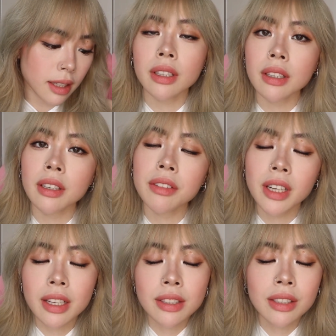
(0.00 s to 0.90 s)
So if you
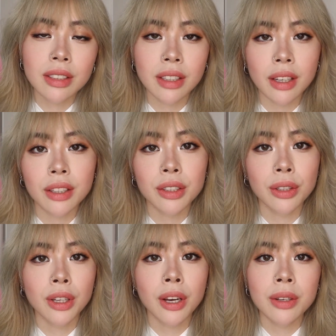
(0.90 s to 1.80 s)
guys don't know,
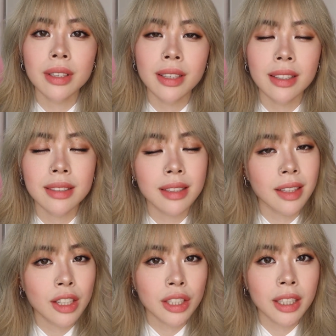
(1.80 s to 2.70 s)
Q code is
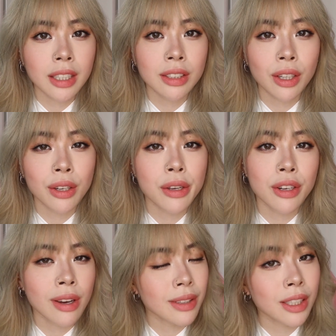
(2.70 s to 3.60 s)
essentially so you
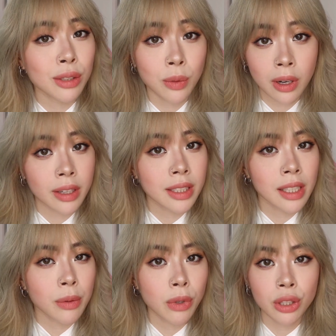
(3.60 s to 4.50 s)
don't need to
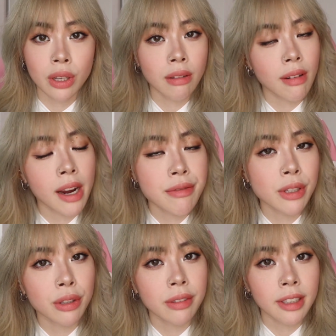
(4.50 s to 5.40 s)
quarantine when you arrive
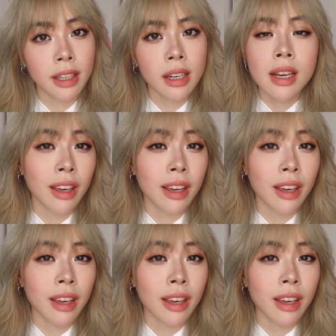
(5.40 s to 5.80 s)
in Korea.